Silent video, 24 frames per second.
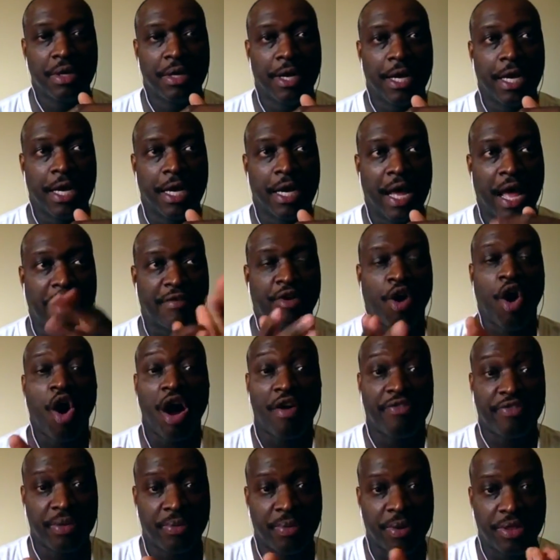go have
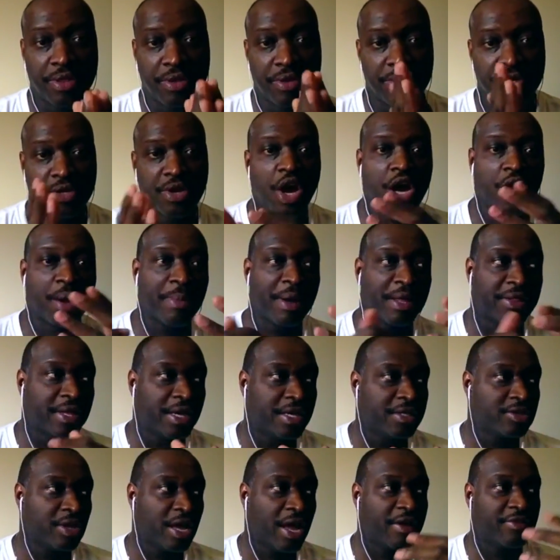coffee with you to talk about
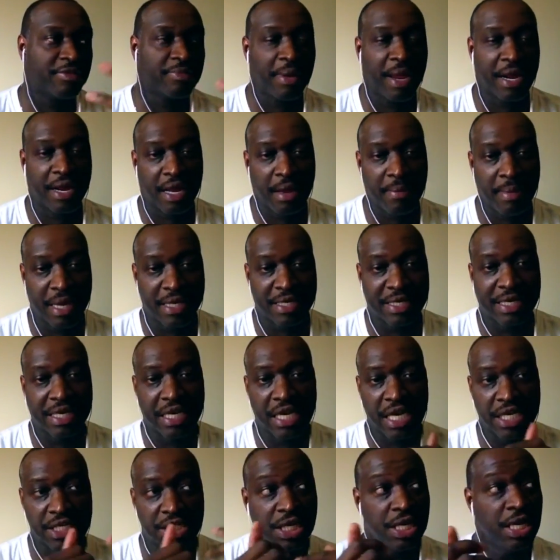things, or ask somebody to come out to
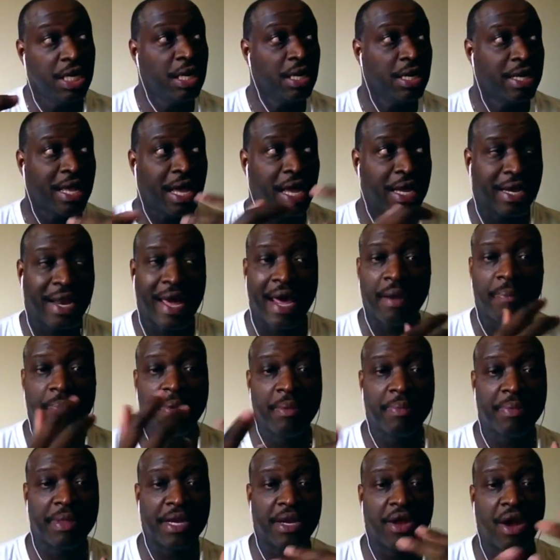lunch, yeah, a lot of
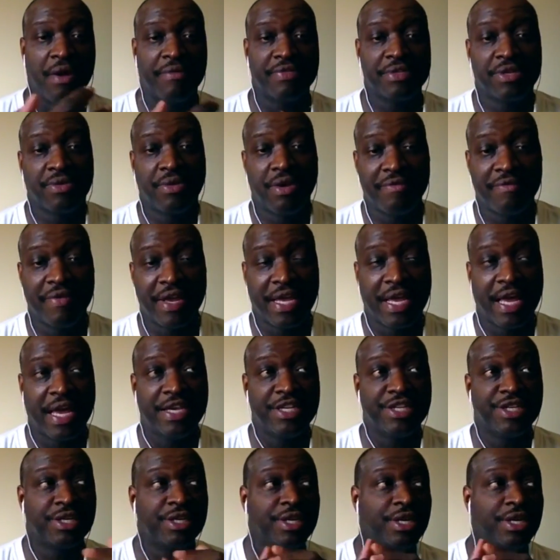people in the office are on
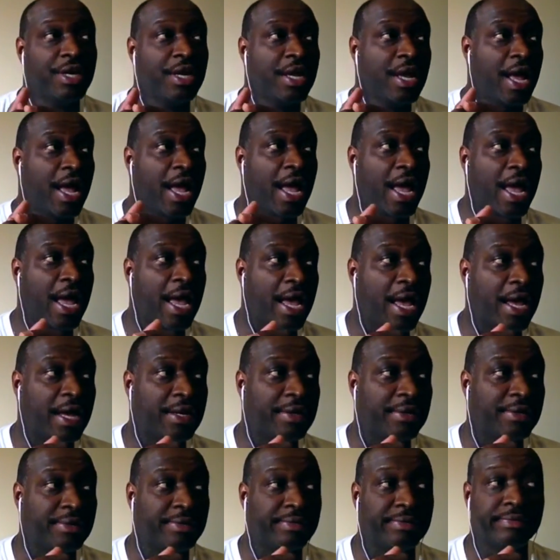vacation.
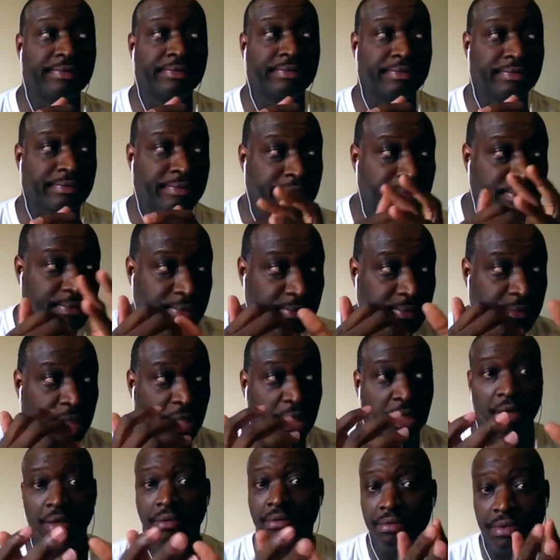And, you
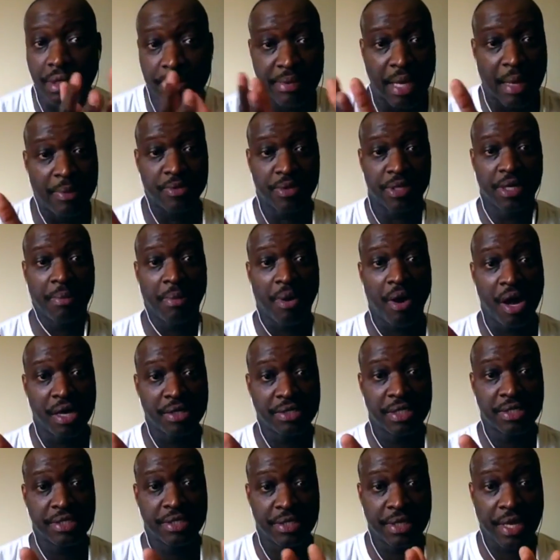know, sometimes when the boss
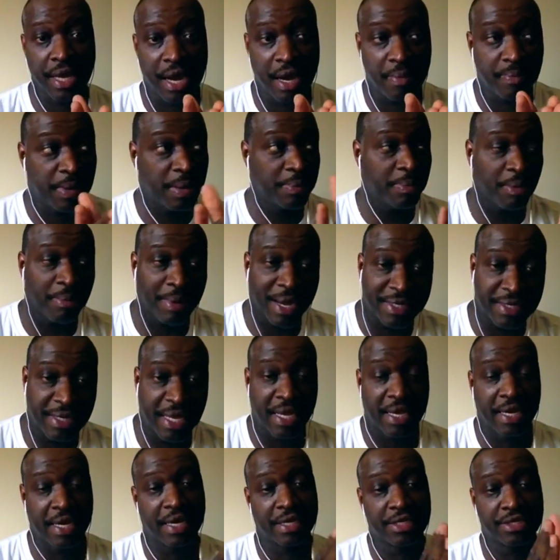isn't there, people might
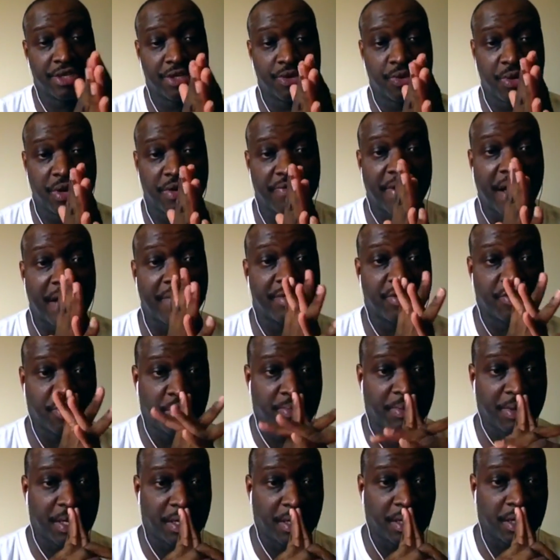take an extra 25 or
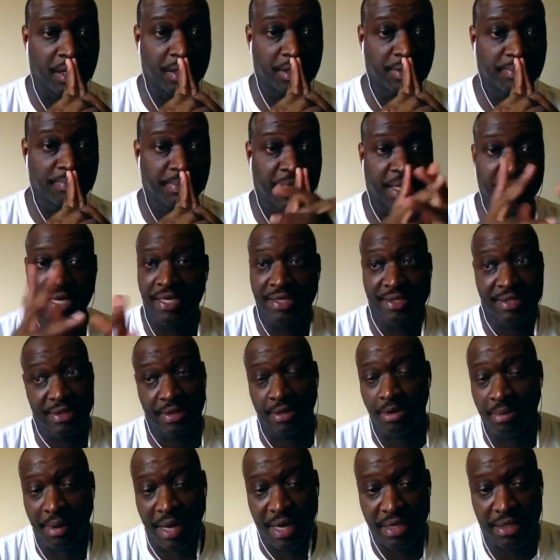30-minute lunch because
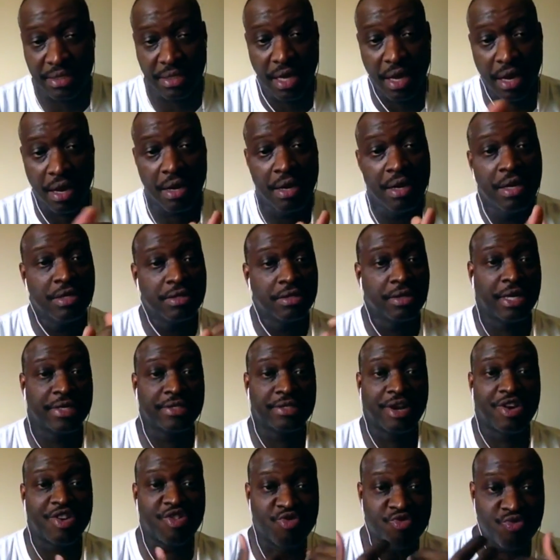nobody's there. So that's
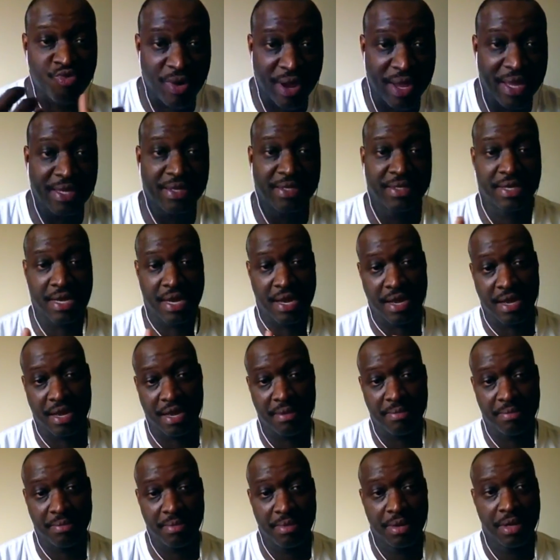a great
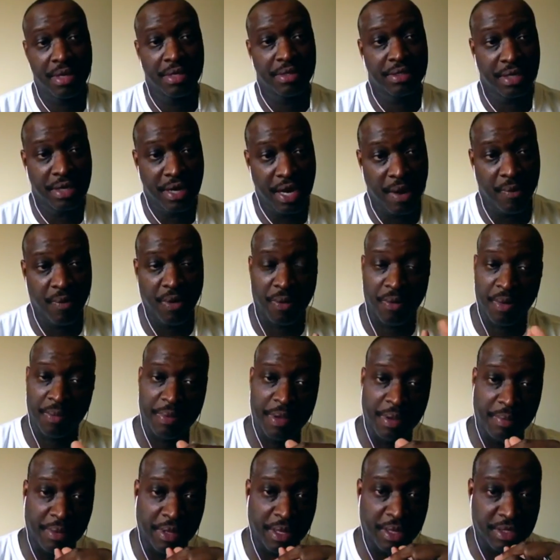time to network with
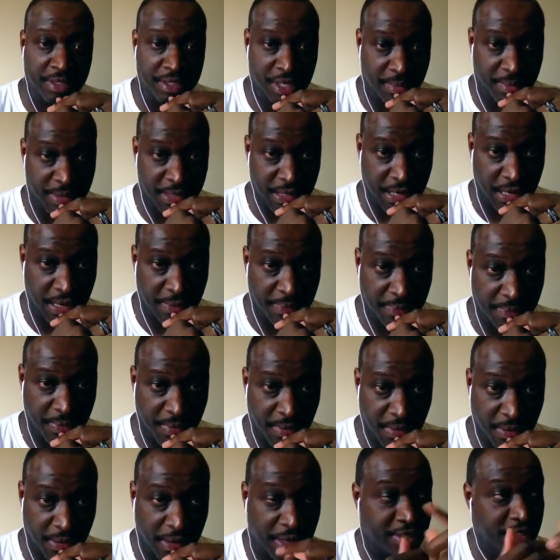people in the summertime.
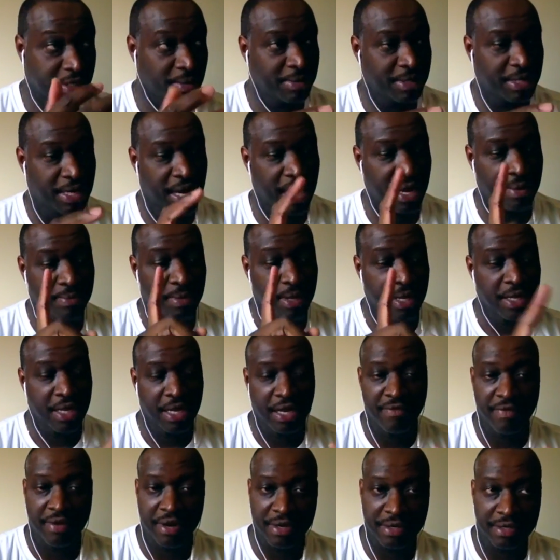Okay, summertime,
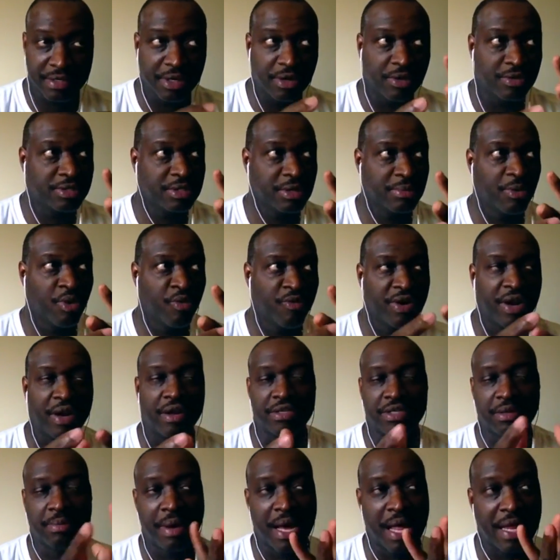even, you know, some
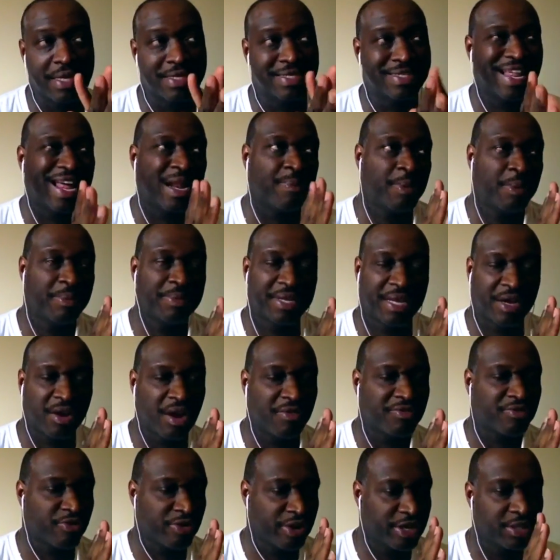holidays, a lot of people take
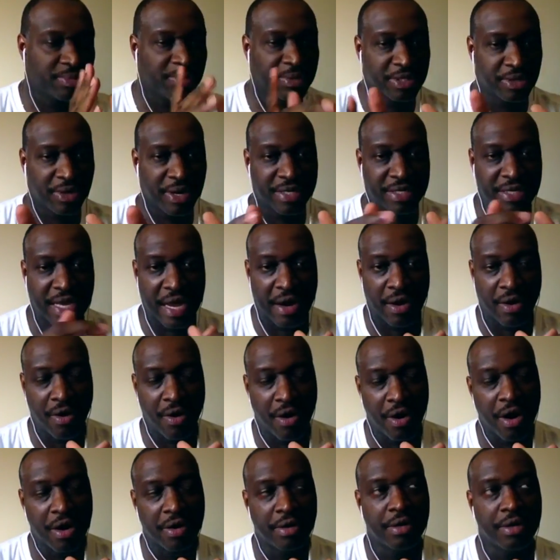off Christmas, so that's kind of
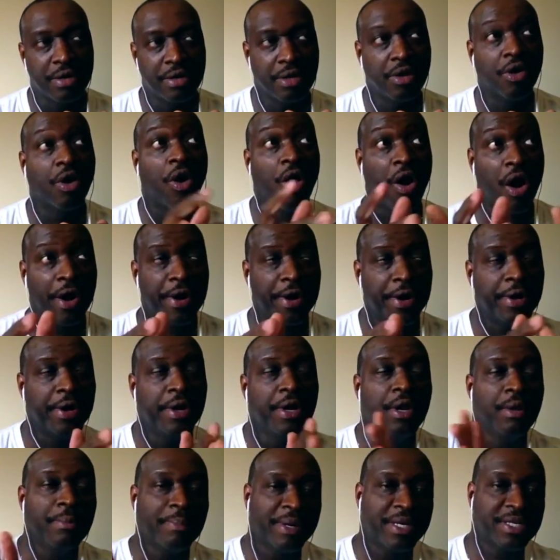hard, a little harder.
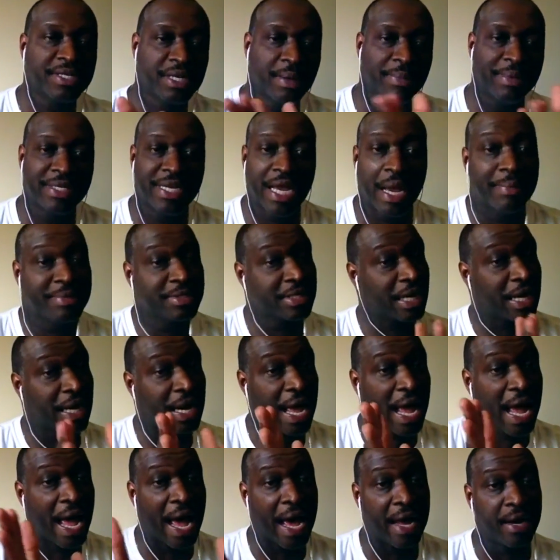But the summertime is a
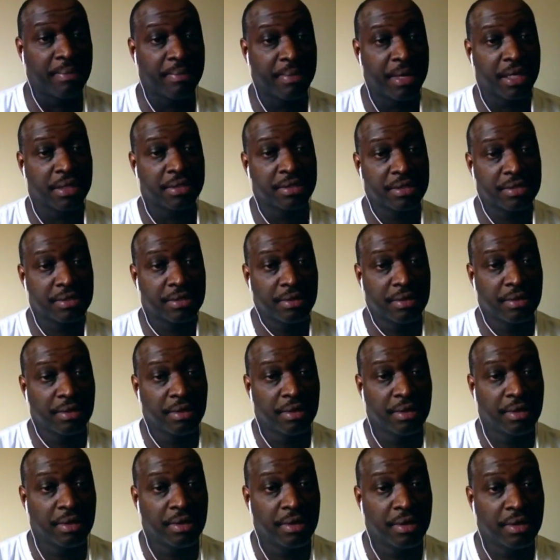lot of months.
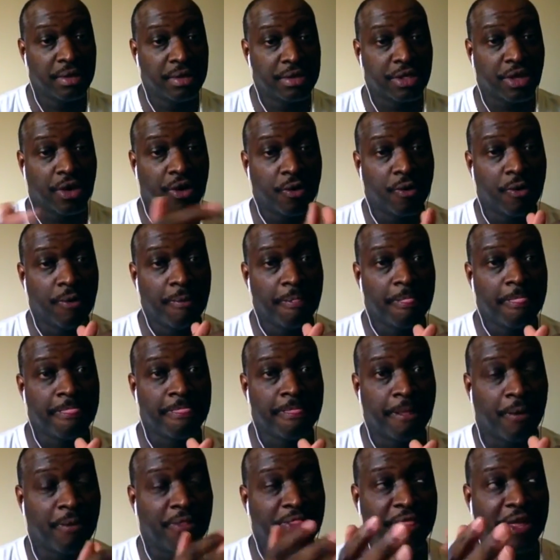So
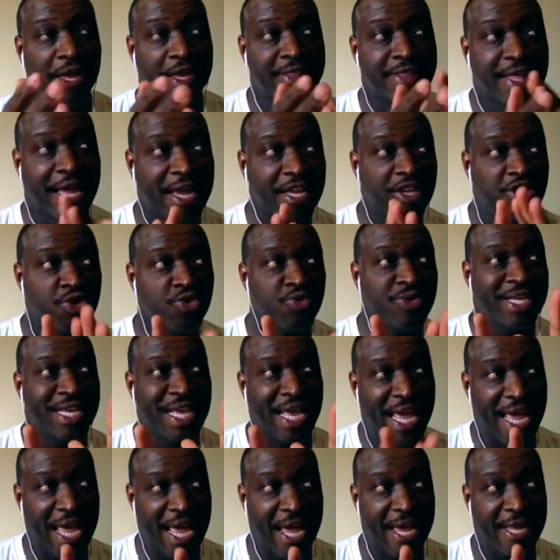don't think that you
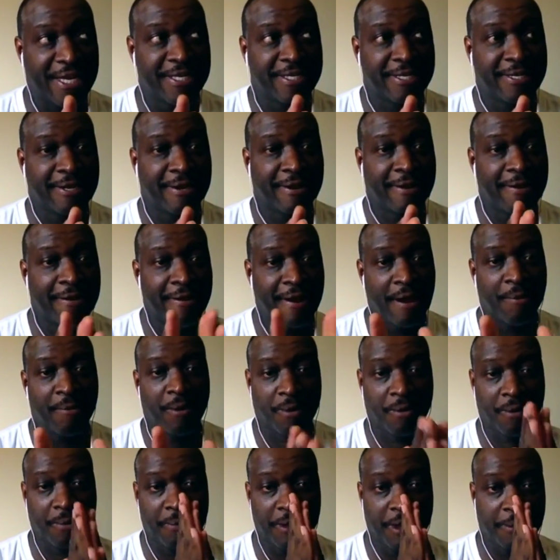can't
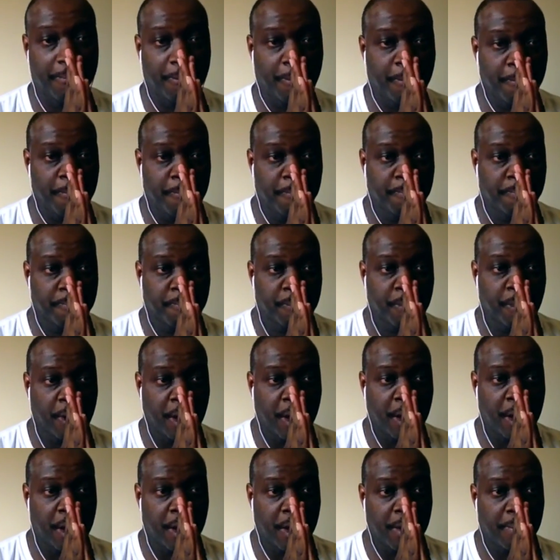network with people
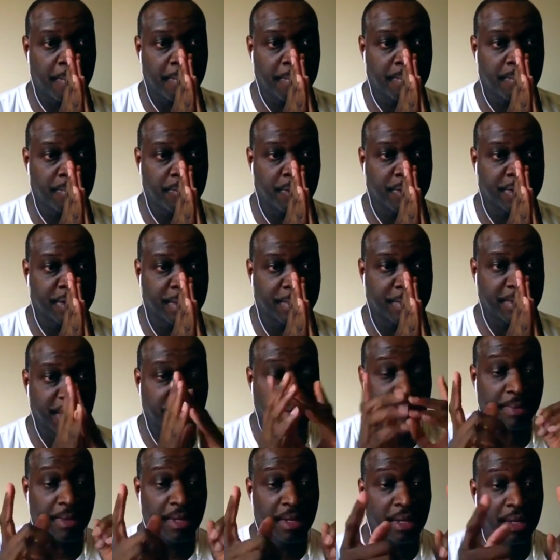during
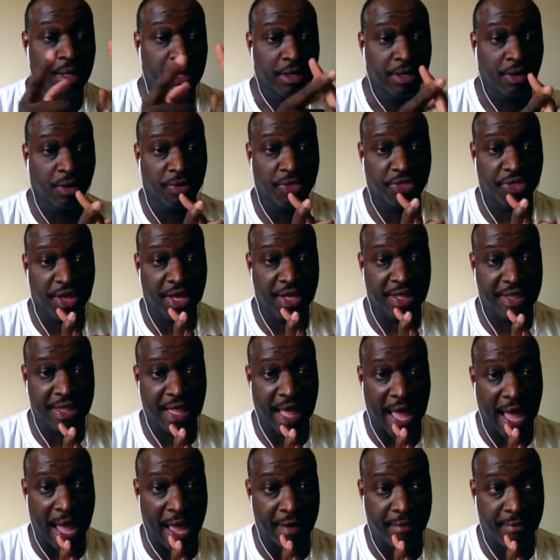summertime. Don't think
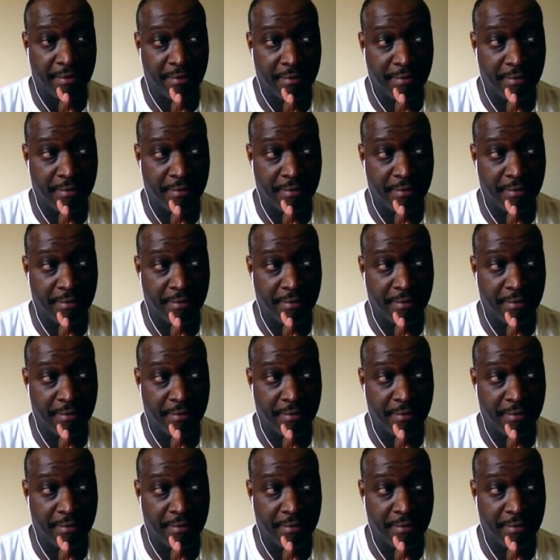that